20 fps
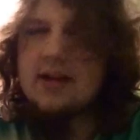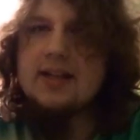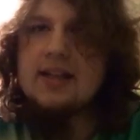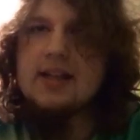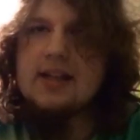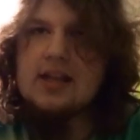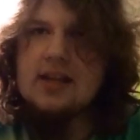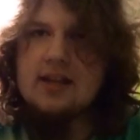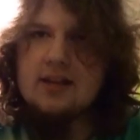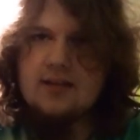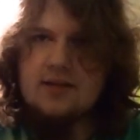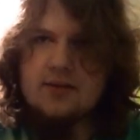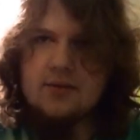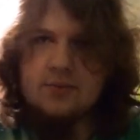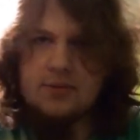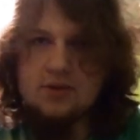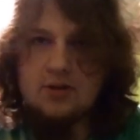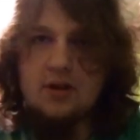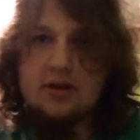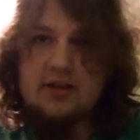And then the
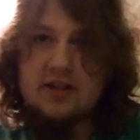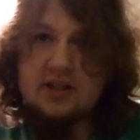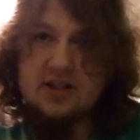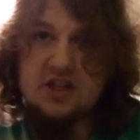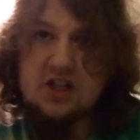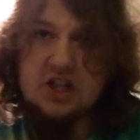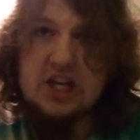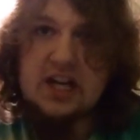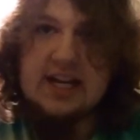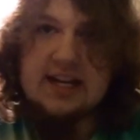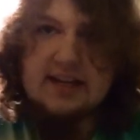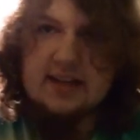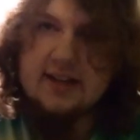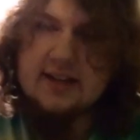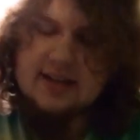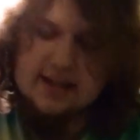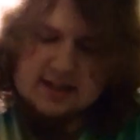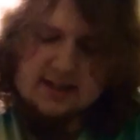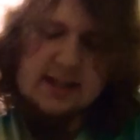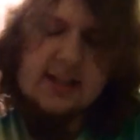resulting shit.
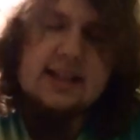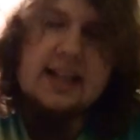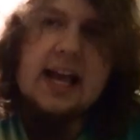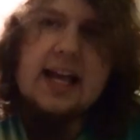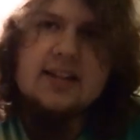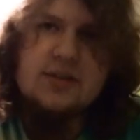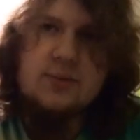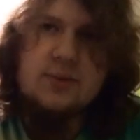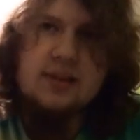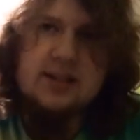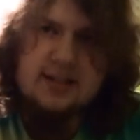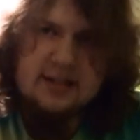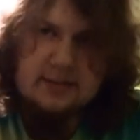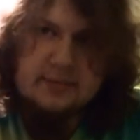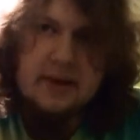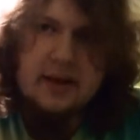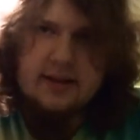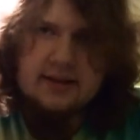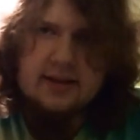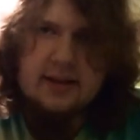Like that's what this
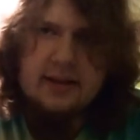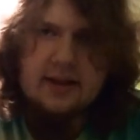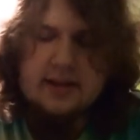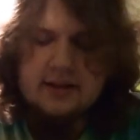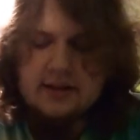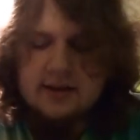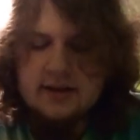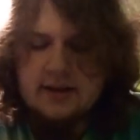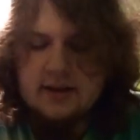smells like.